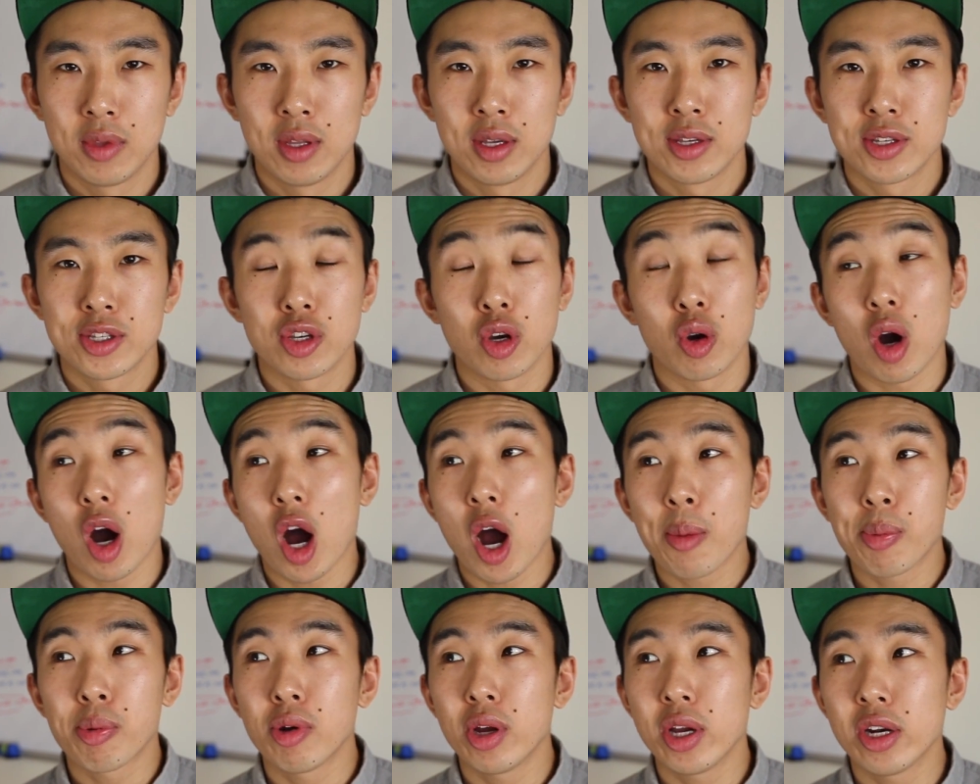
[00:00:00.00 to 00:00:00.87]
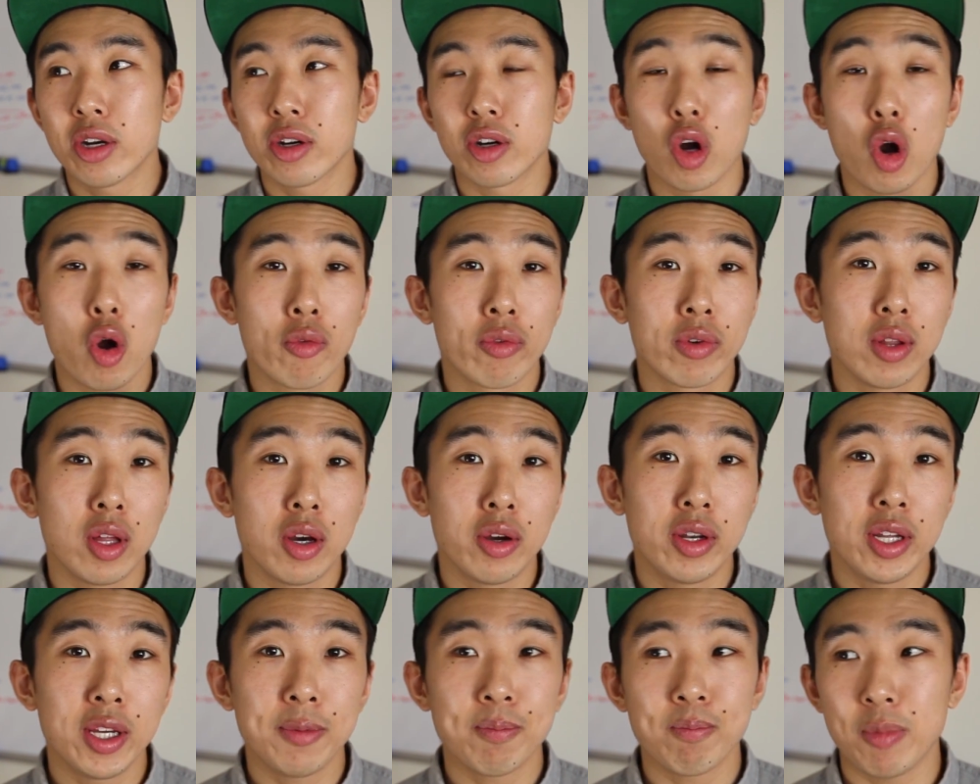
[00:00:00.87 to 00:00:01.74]
So operator
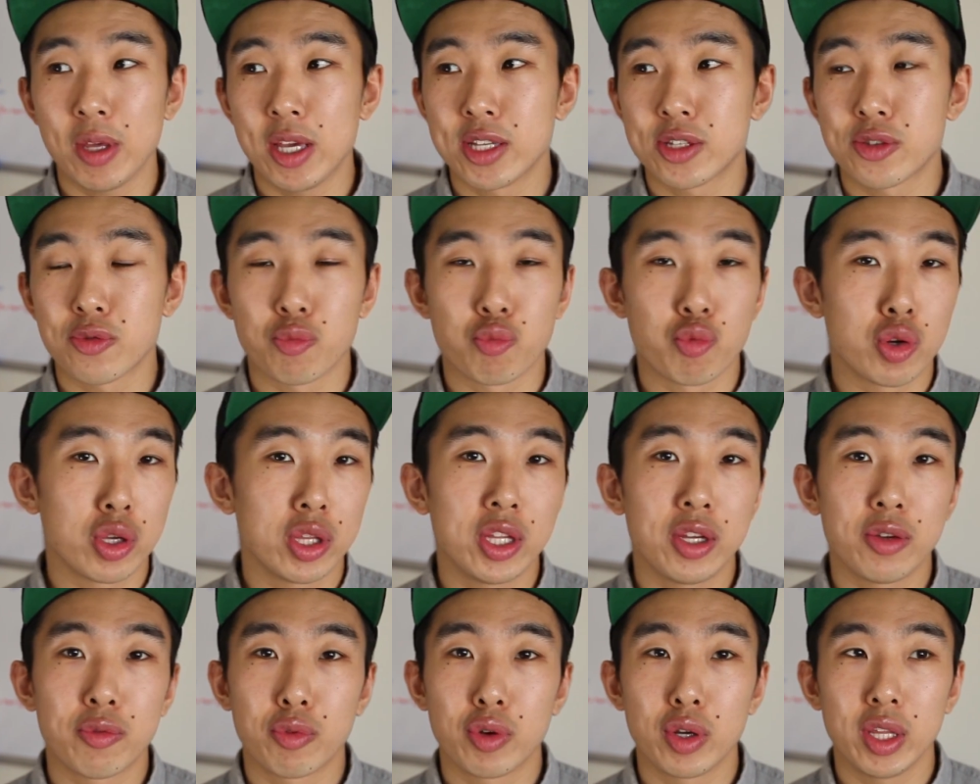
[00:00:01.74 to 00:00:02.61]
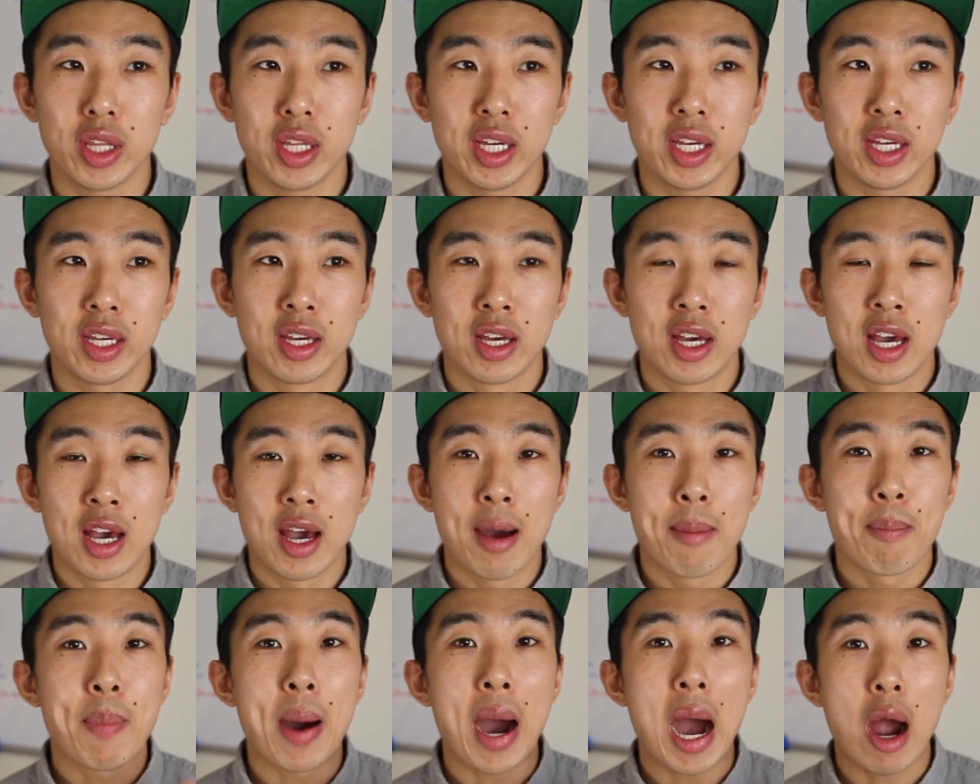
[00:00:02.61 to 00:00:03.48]
overloading is really, really
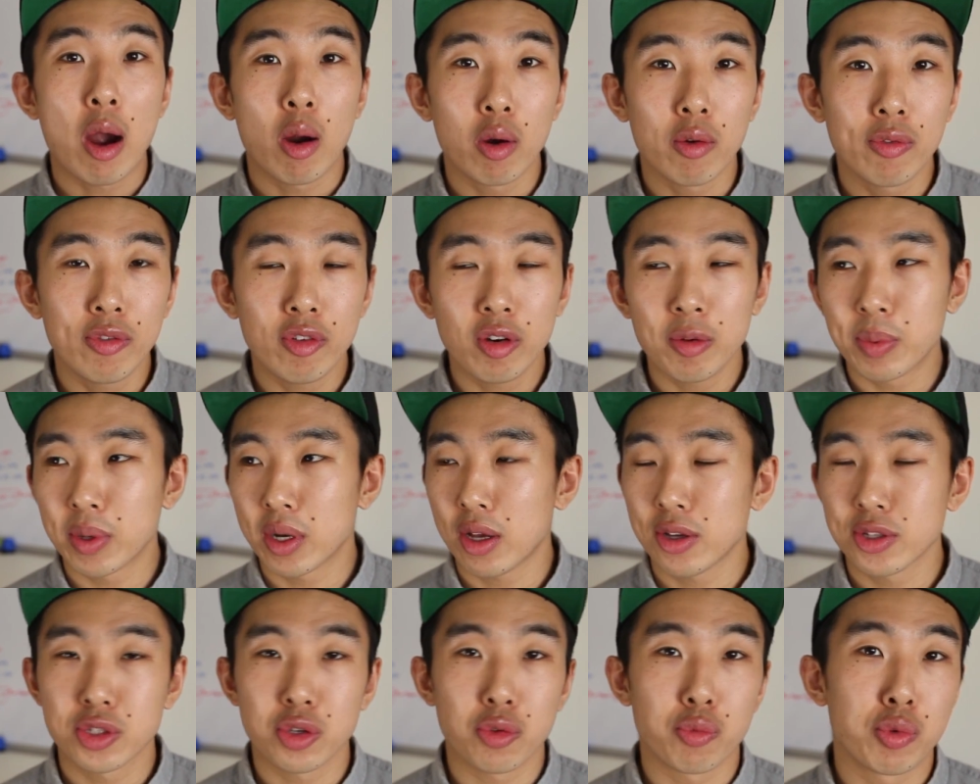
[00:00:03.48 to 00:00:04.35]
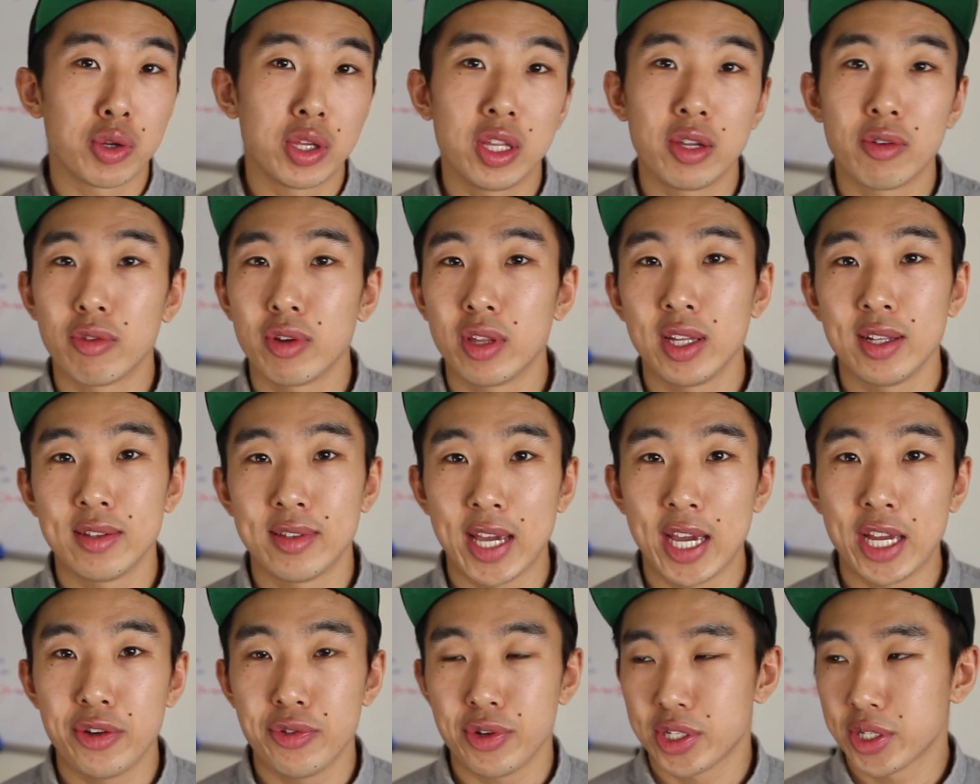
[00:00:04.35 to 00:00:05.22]
powerful, but also really, really
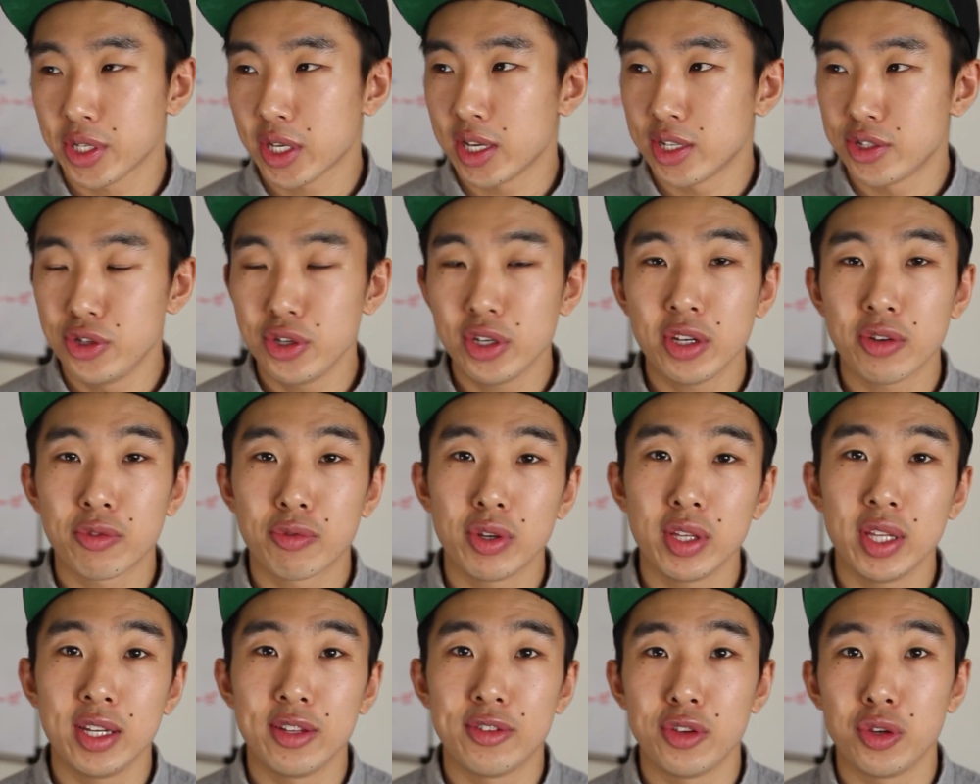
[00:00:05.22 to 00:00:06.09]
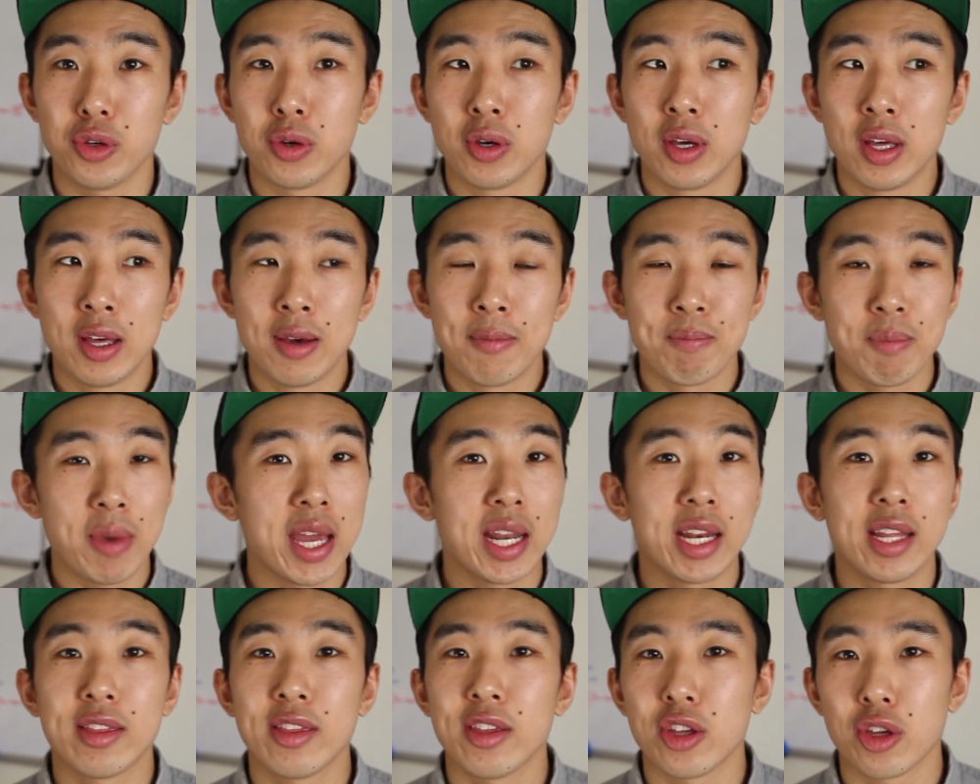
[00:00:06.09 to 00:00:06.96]
dangerous because you could really do
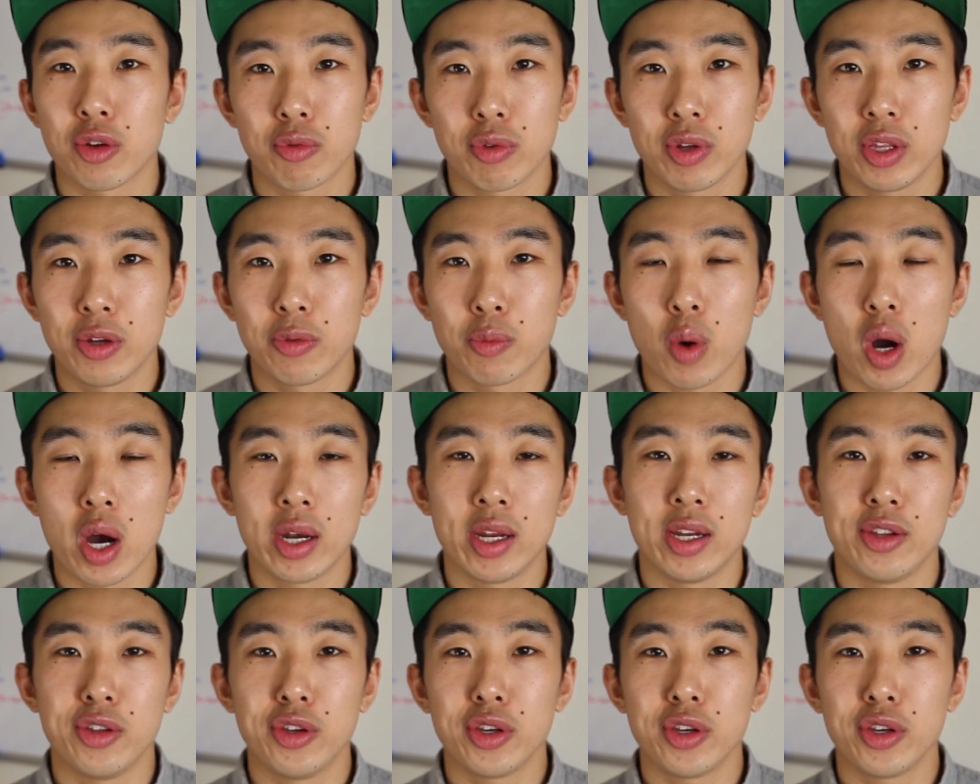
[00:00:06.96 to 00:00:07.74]
anything you really wanted.